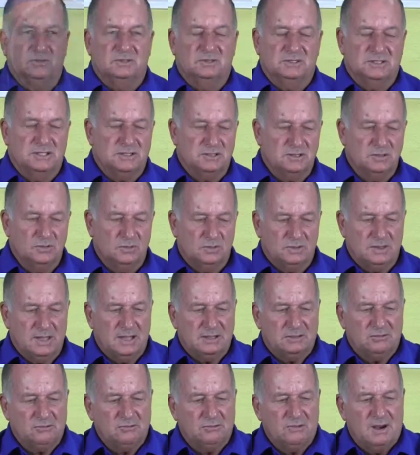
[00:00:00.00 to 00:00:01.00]
well, it doesn't look
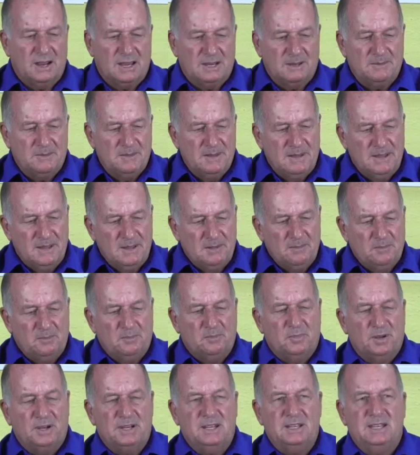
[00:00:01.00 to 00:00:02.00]
that great.
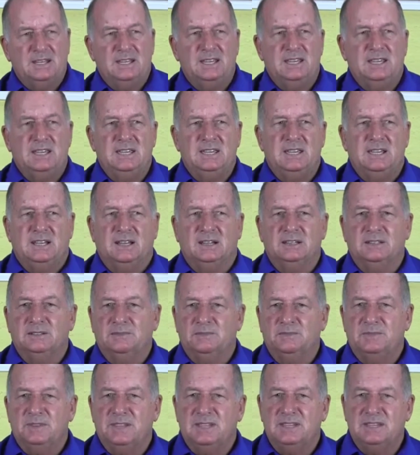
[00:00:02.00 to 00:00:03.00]
But
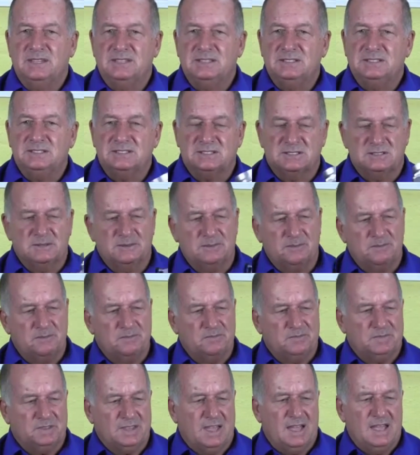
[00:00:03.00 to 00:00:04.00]
here is
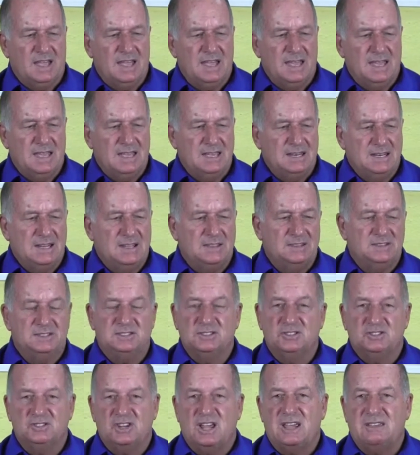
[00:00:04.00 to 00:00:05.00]
now this
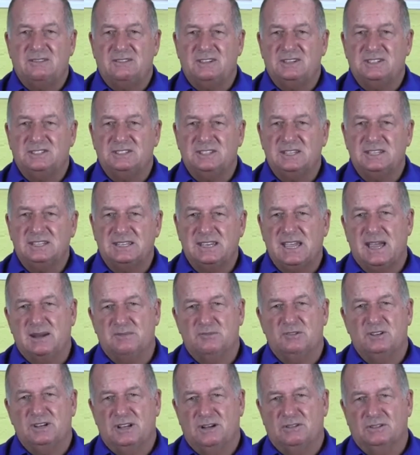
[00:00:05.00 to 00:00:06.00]
is a JVC
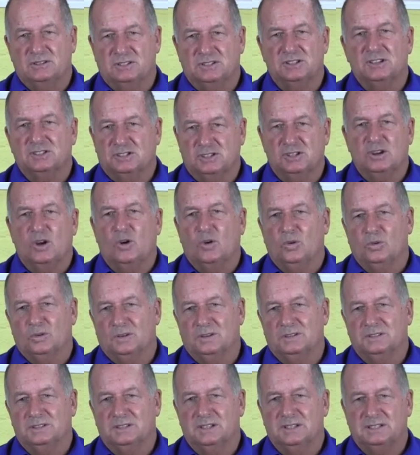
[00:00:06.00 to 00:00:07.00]
camera. Now it's an
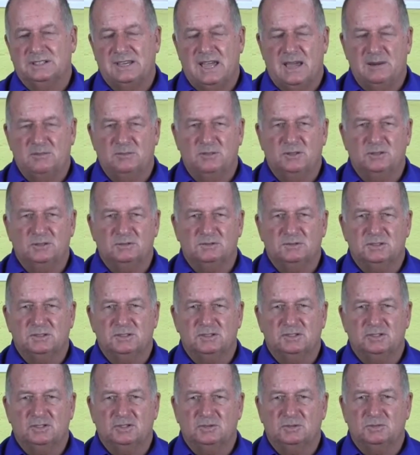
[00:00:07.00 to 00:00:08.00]
older camera,
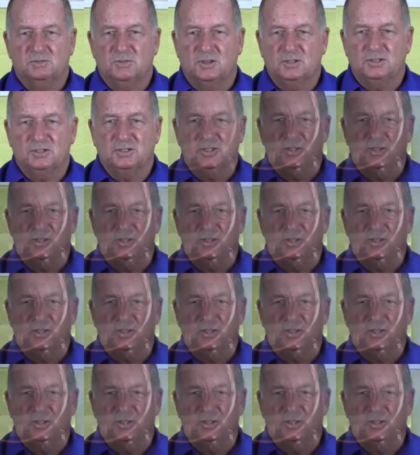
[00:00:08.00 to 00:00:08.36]
most